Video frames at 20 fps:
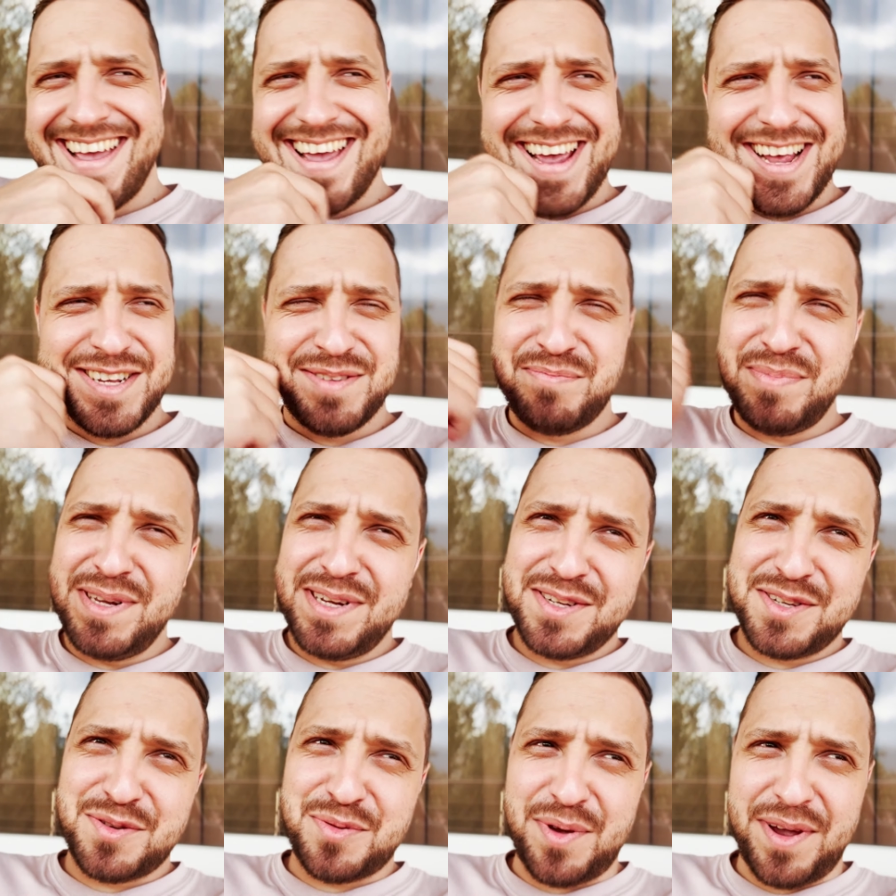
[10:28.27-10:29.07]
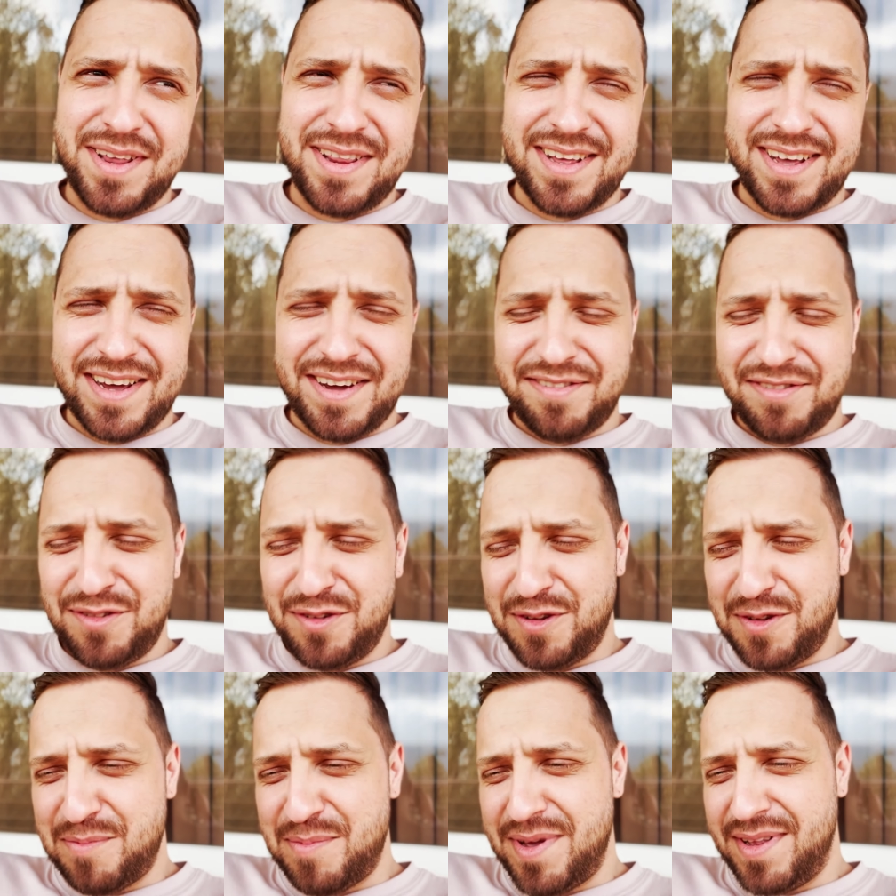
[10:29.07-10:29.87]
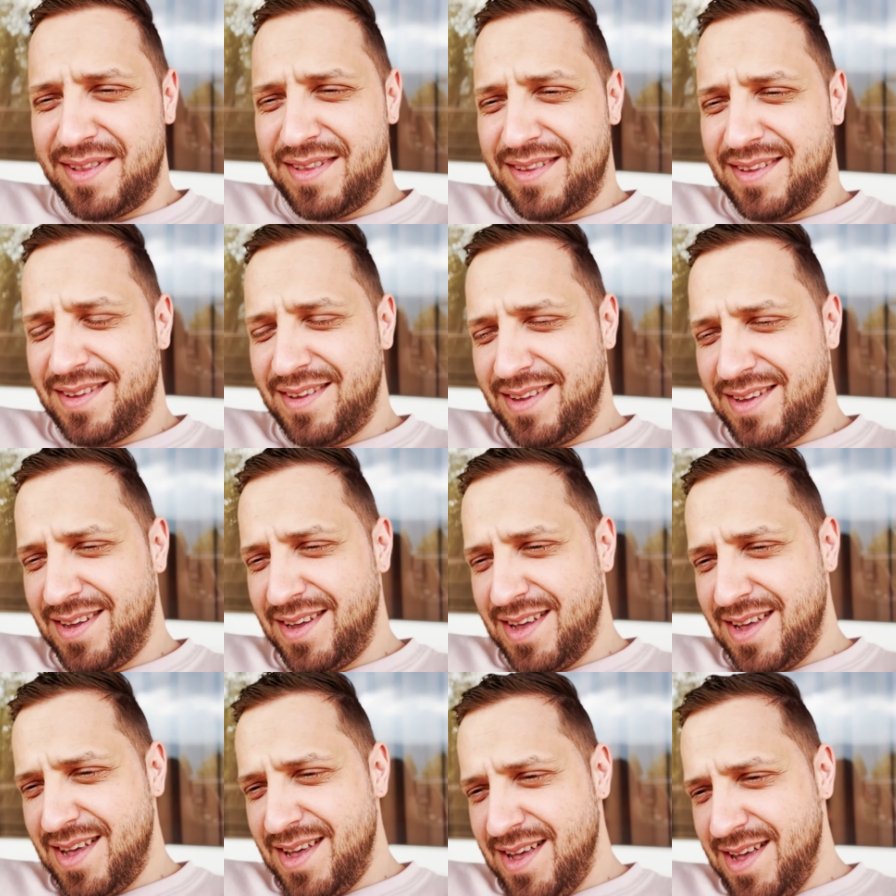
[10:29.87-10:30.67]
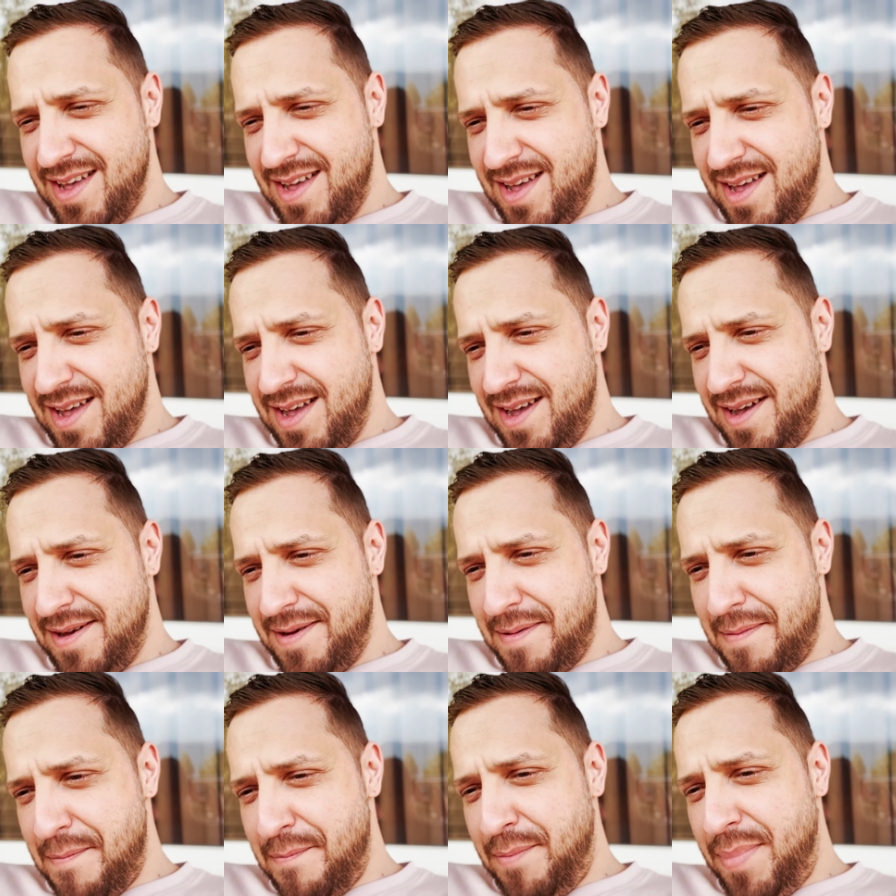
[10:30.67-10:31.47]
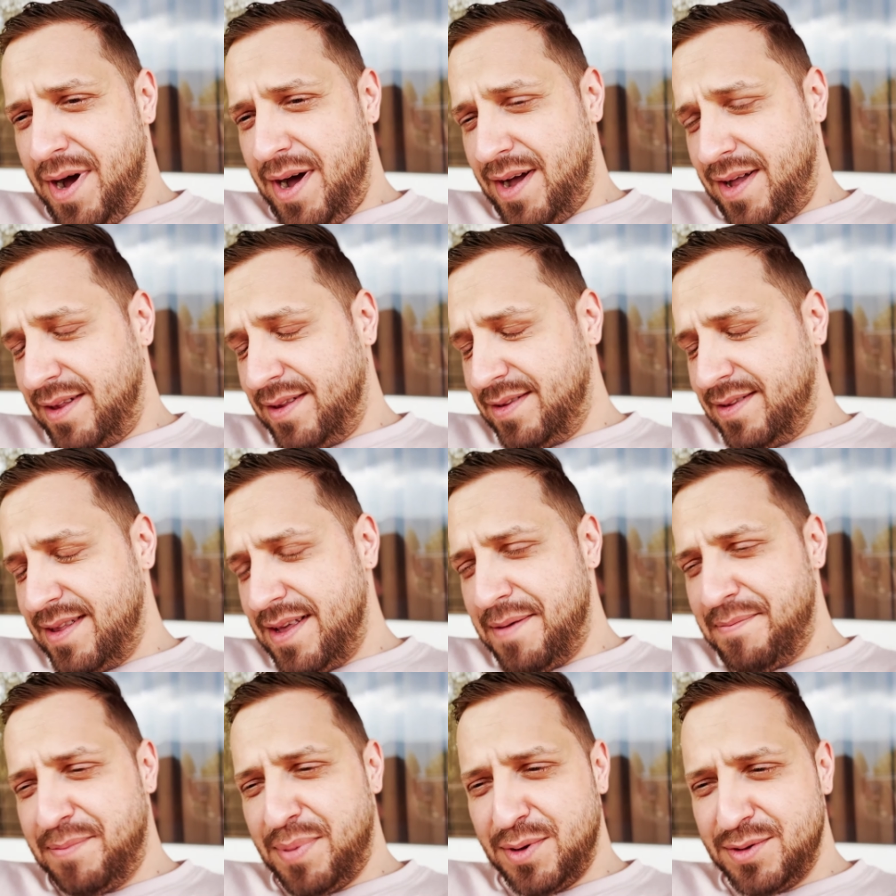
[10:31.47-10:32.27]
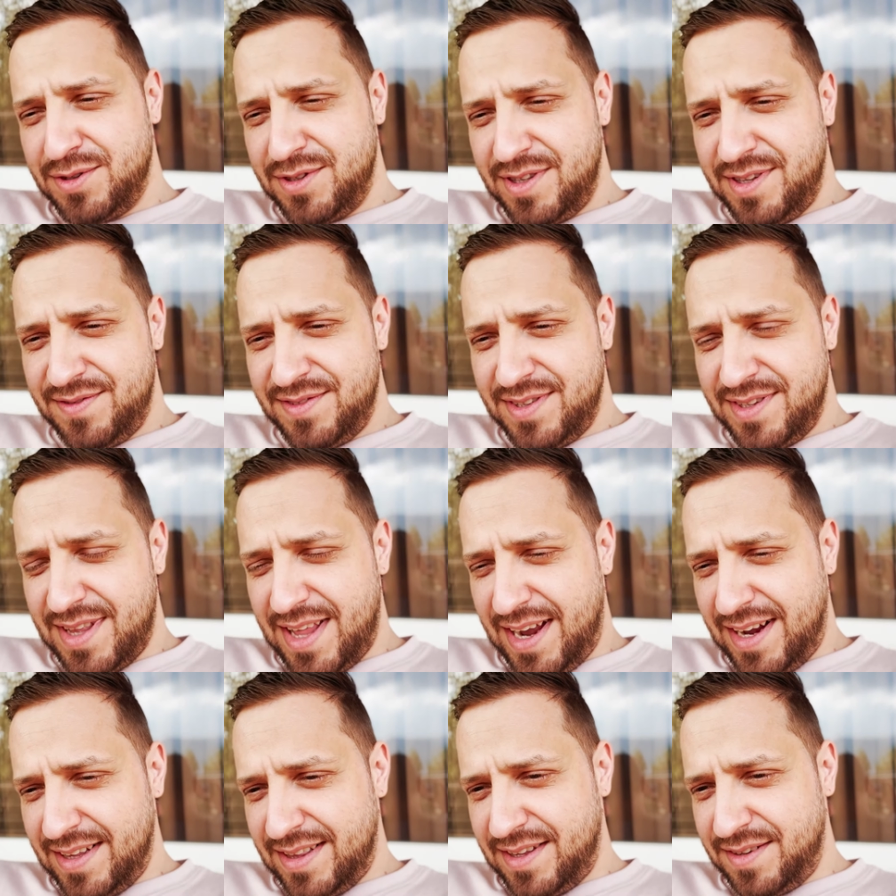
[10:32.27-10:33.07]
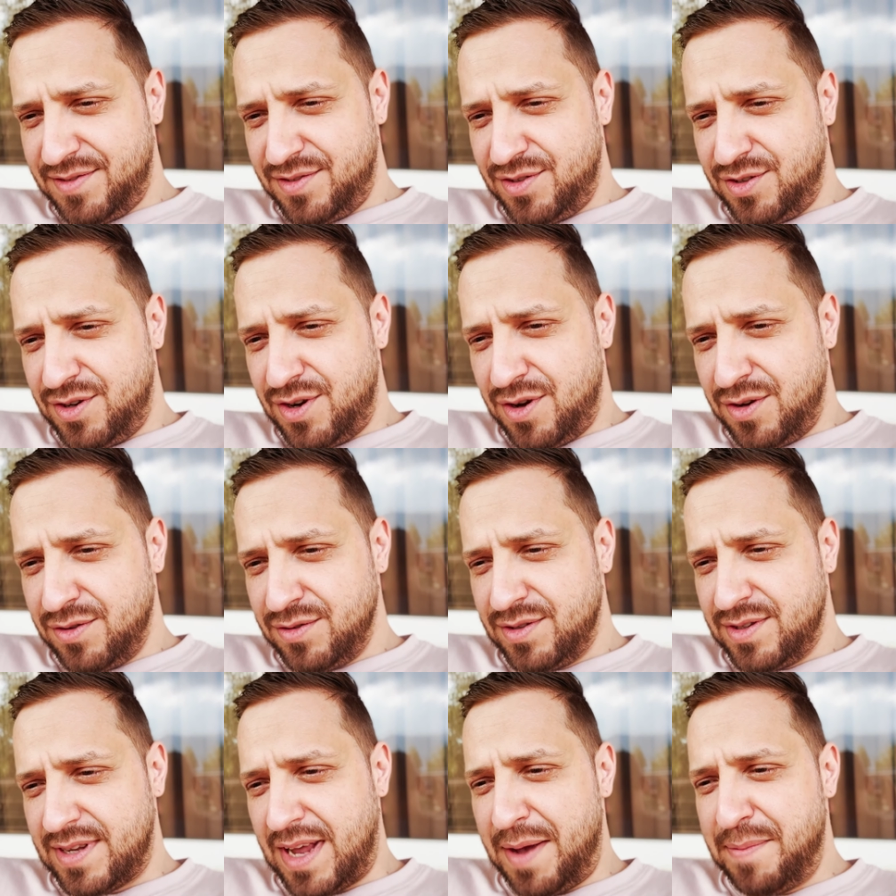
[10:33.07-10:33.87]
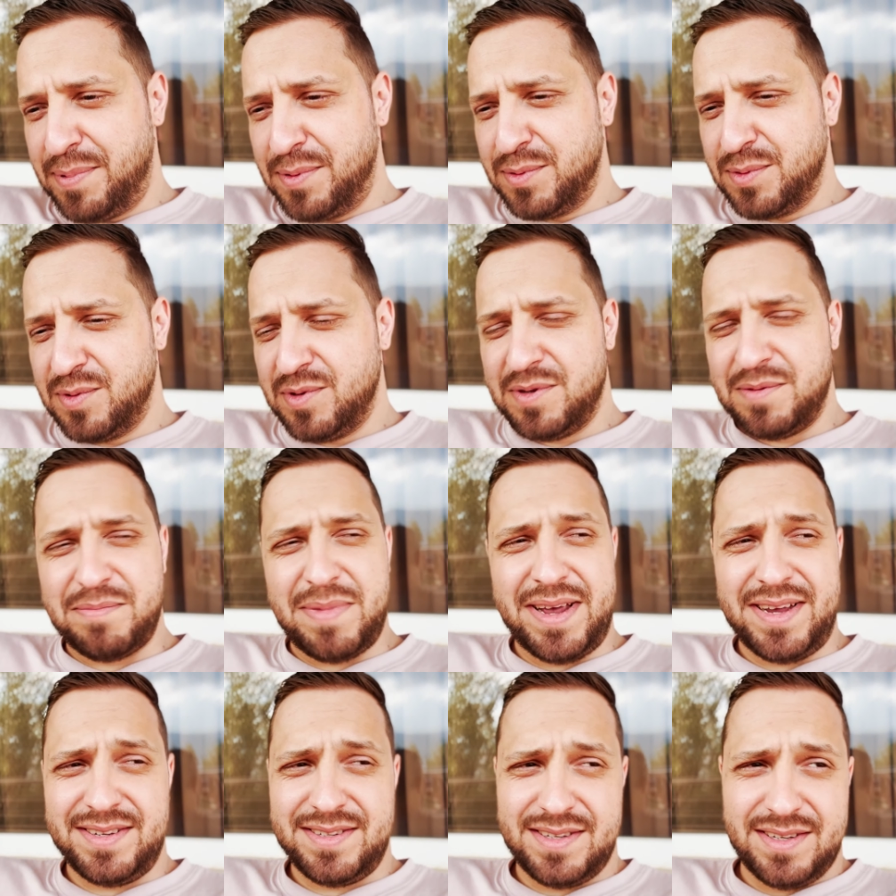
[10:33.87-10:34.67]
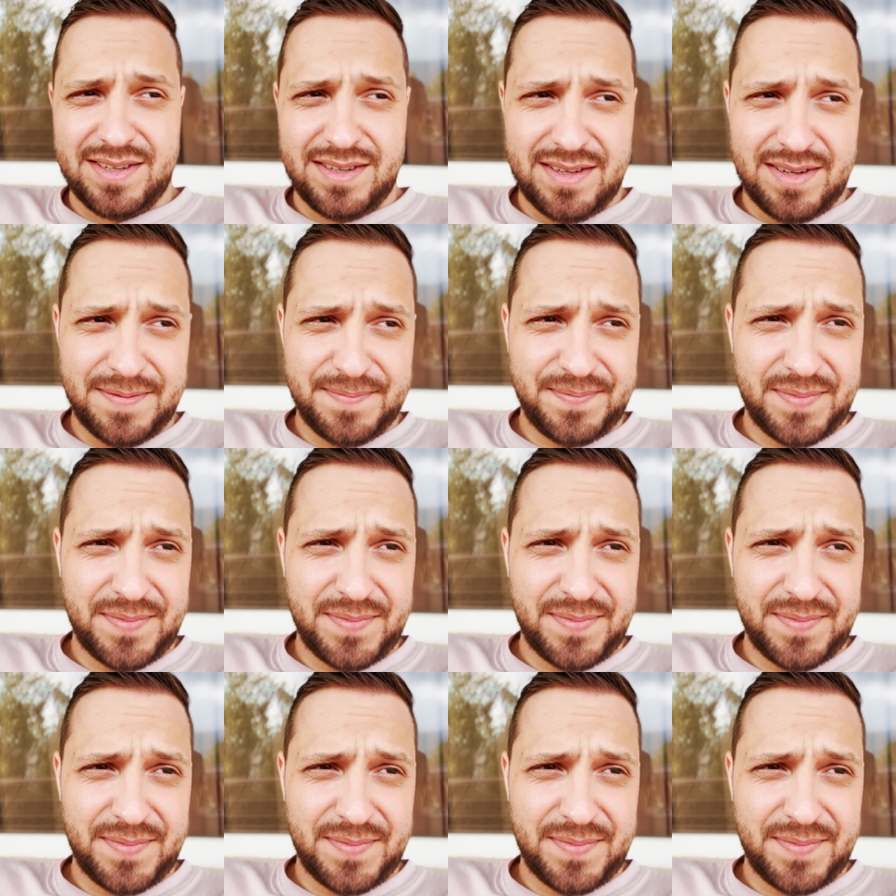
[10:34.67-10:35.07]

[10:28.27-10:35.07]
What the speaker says: It's bittersweet, I have to admit. But there are positives and negatives, you know. Cyprus was amazing.